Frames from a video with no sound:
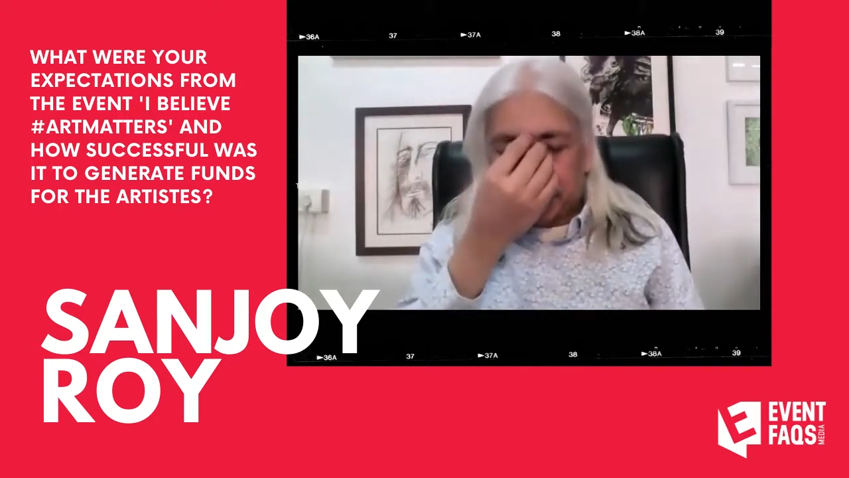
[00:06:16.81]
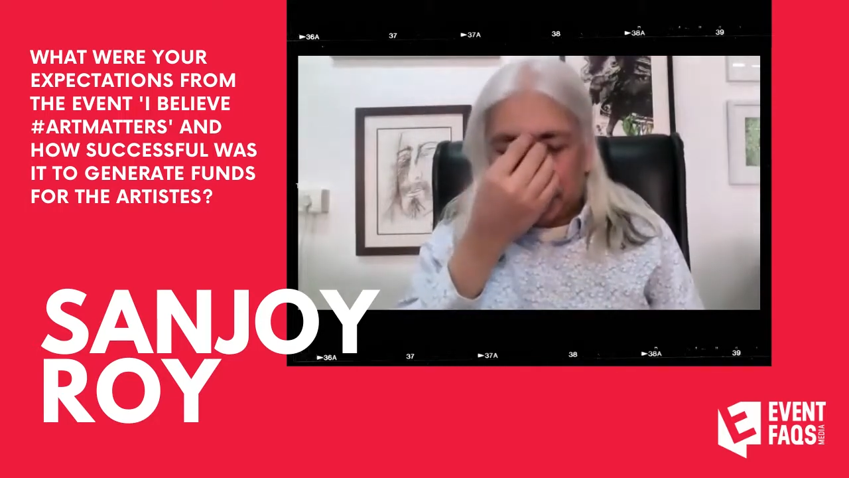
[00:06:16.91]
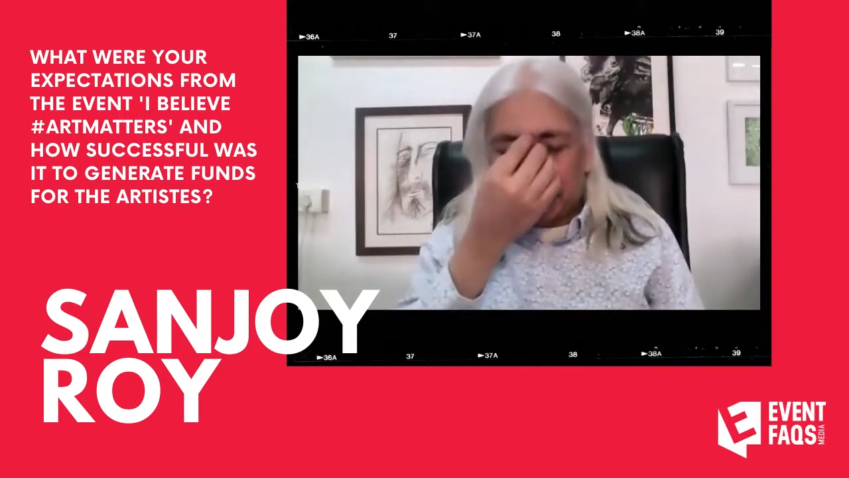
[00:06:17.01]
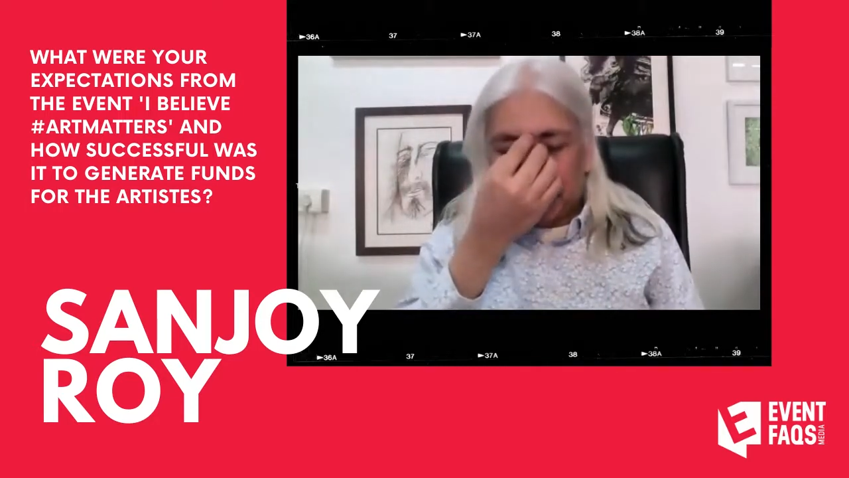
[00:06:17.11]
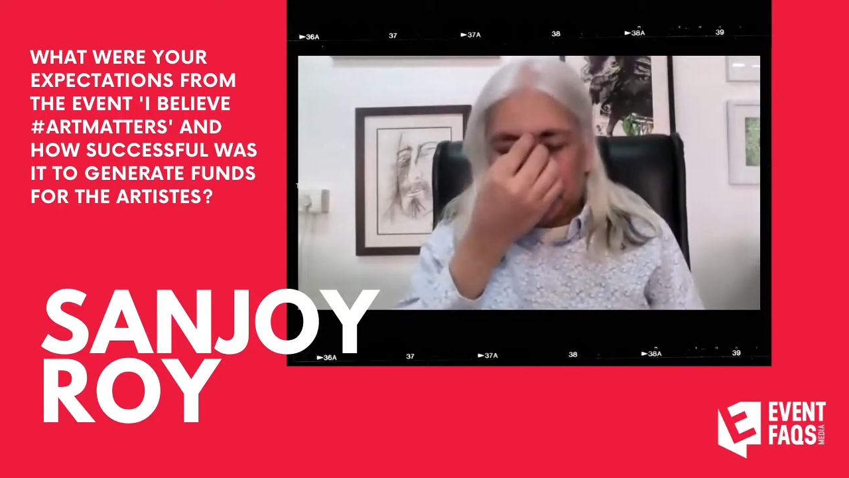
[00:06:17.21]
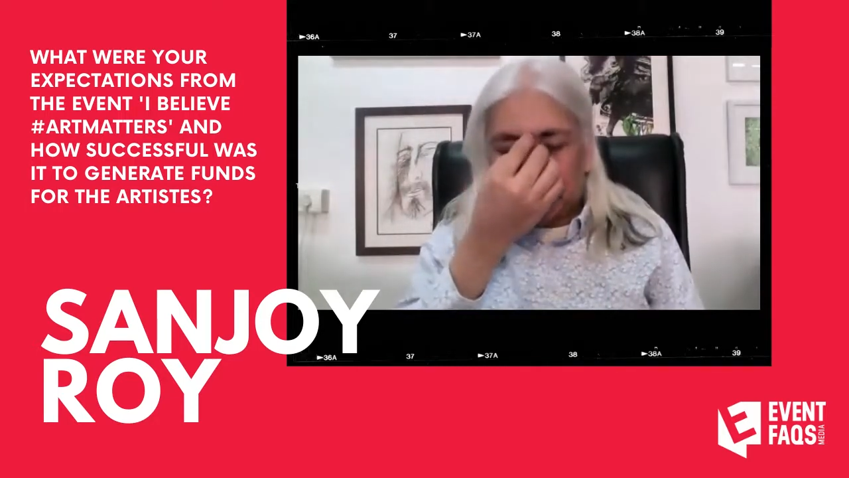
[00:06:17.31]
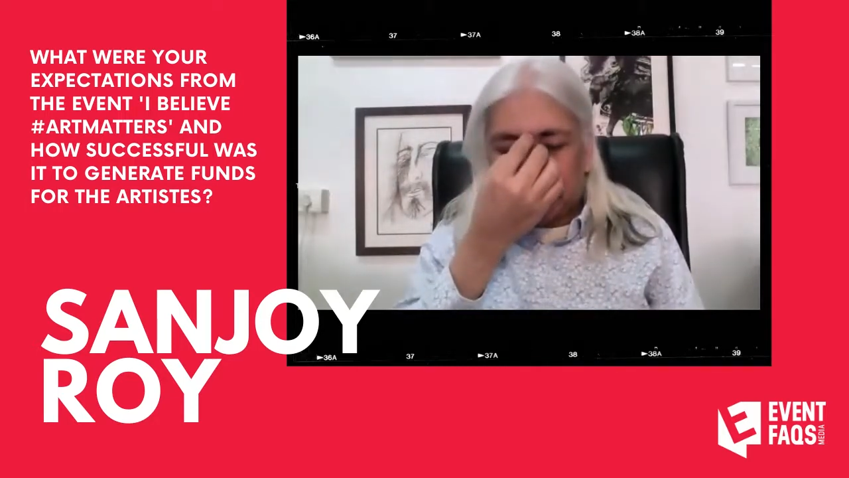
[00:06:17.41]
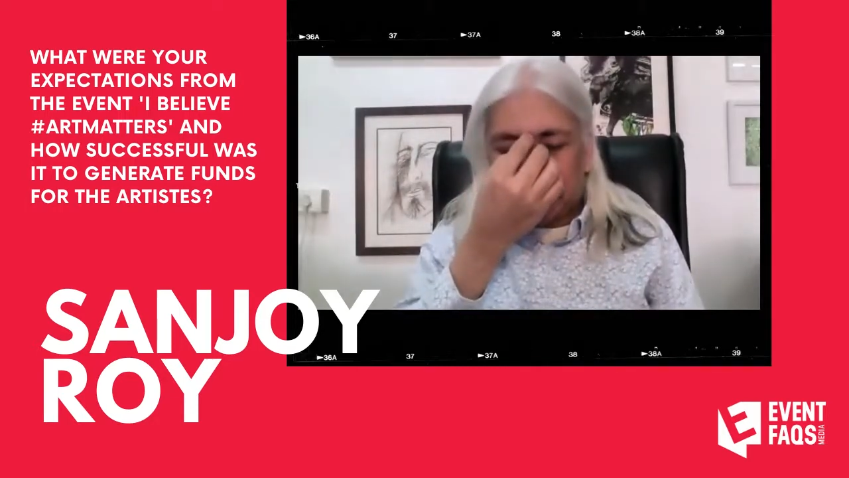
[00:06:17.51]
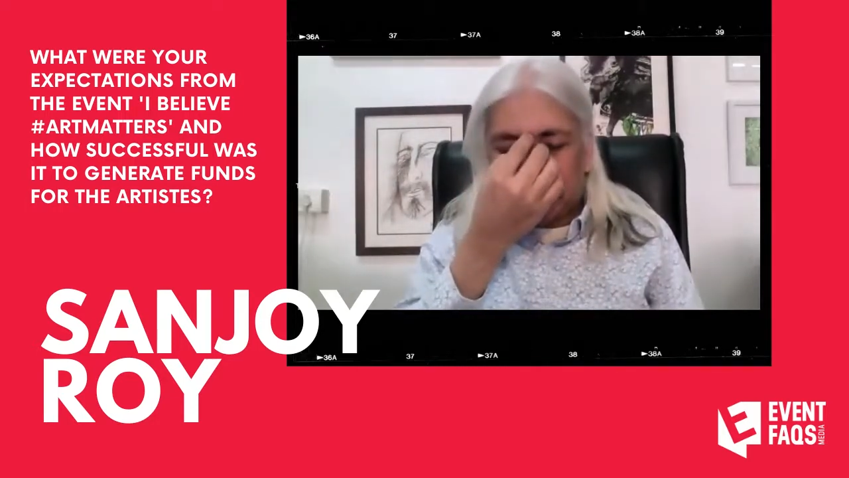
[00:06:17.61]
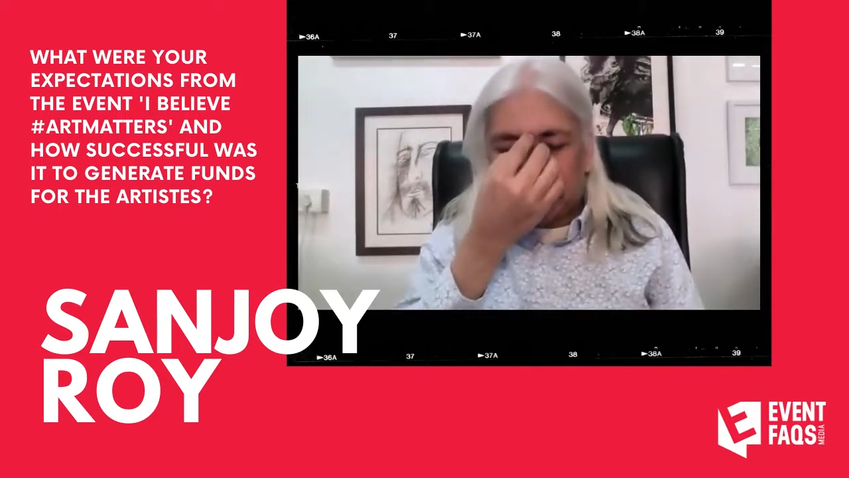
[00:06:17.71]
campaign
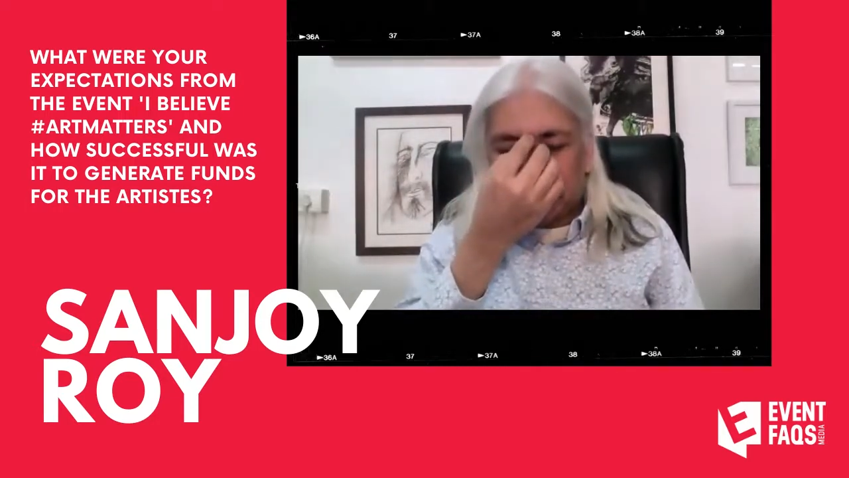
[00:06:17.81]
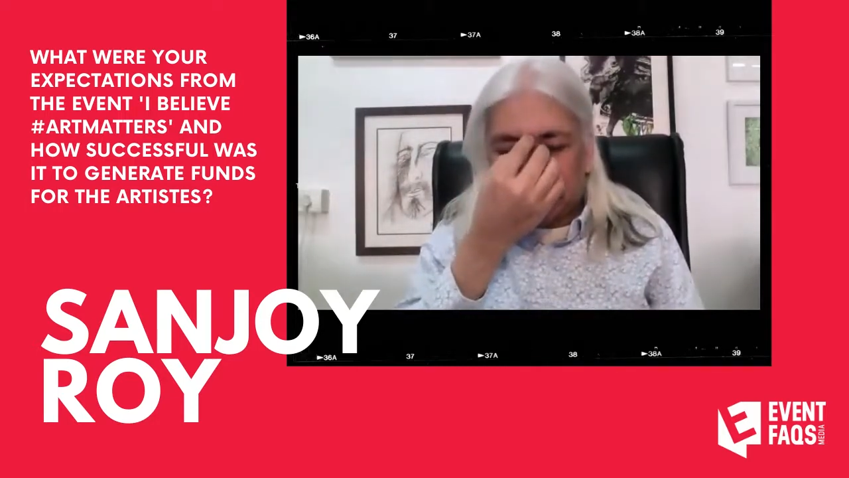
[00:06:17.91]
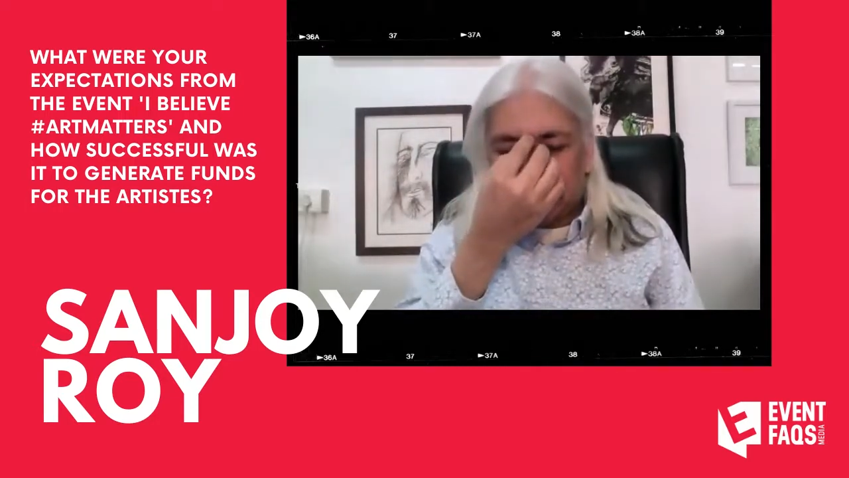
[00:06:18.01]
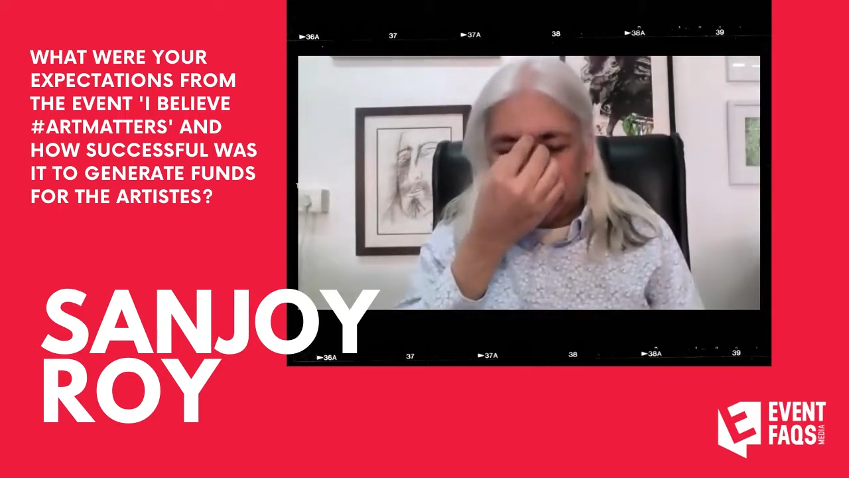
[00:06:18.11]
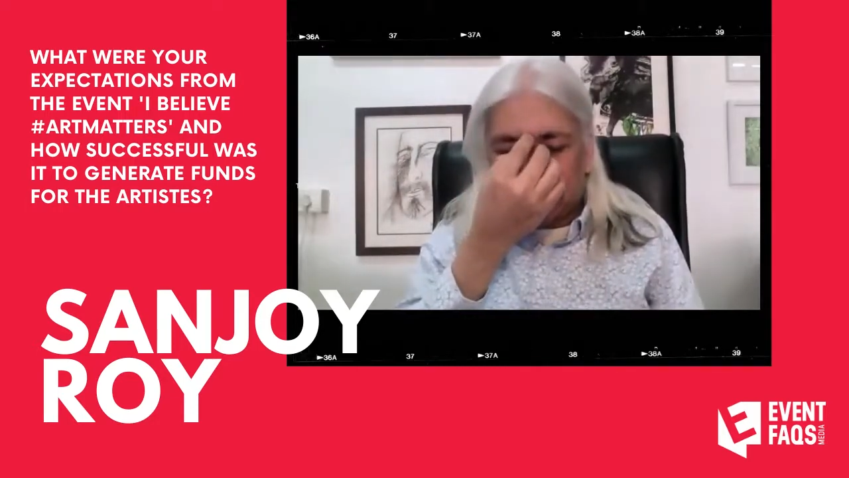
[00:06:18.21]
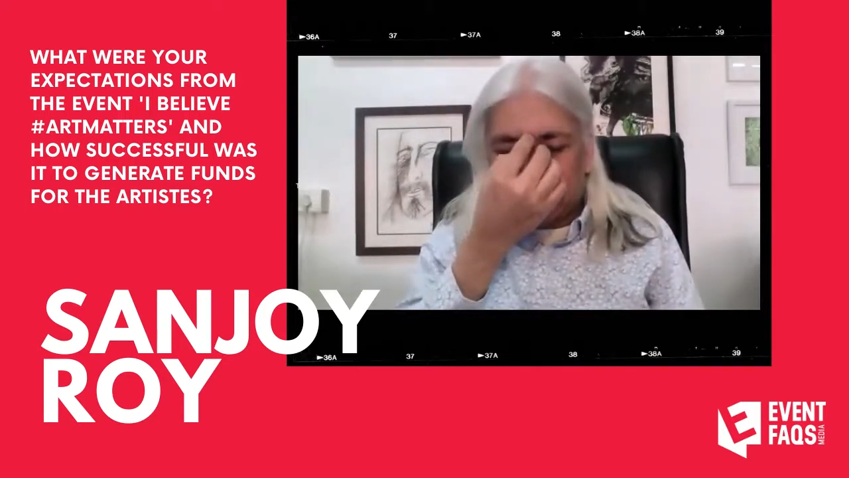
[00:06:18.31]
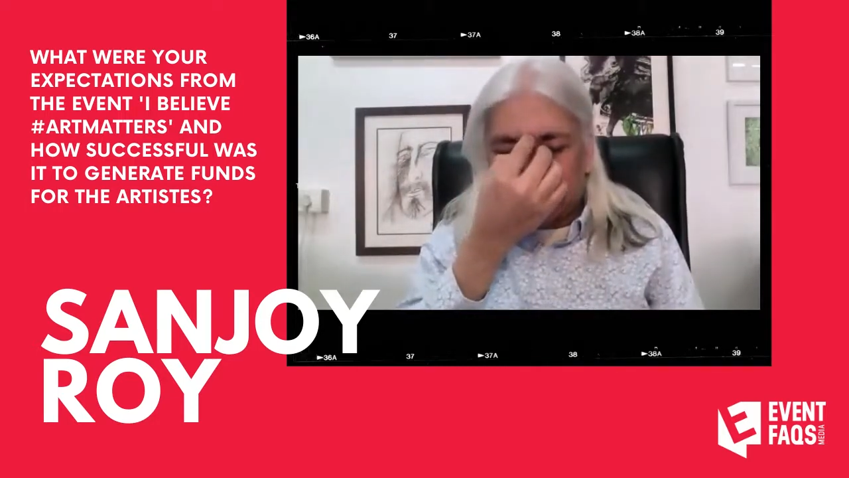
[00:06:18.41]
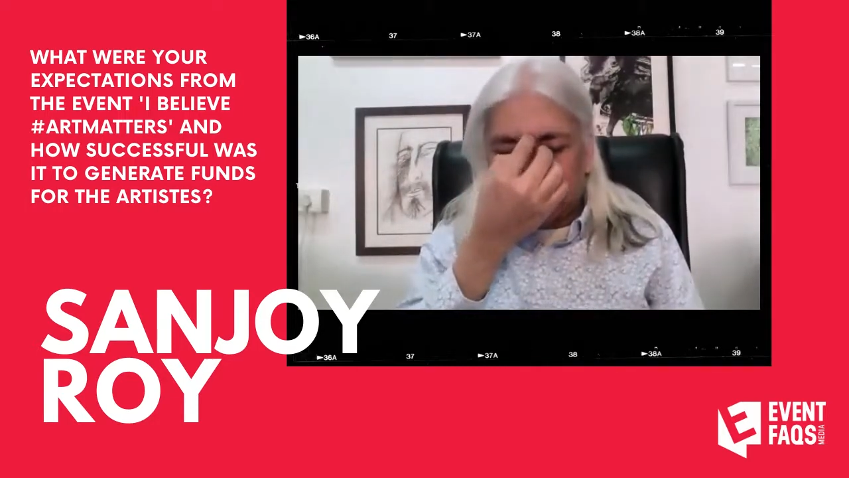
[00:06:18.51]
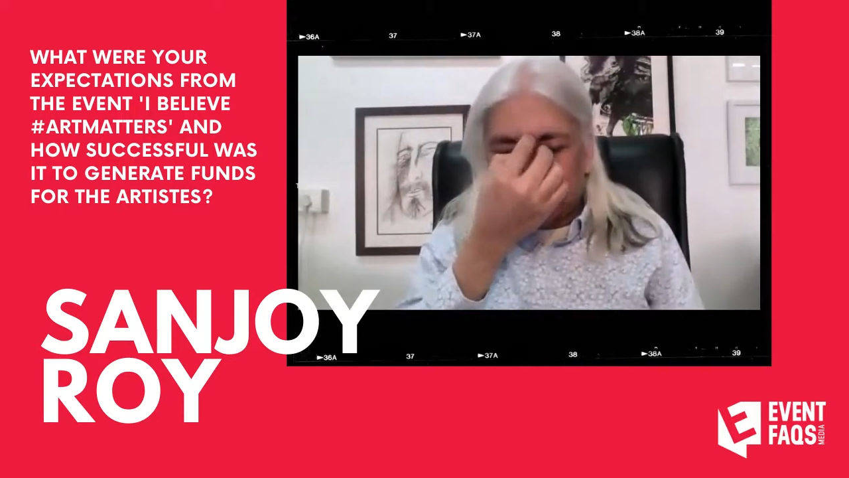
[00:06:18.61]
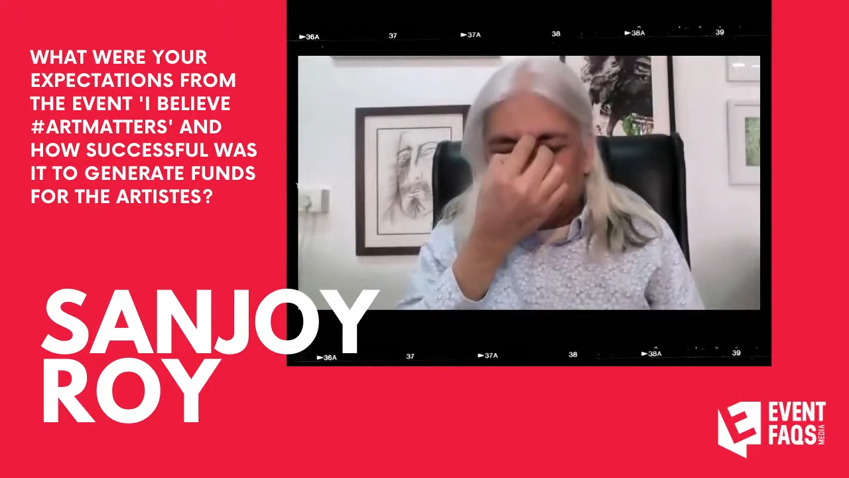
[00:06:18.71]
has raised, I think, about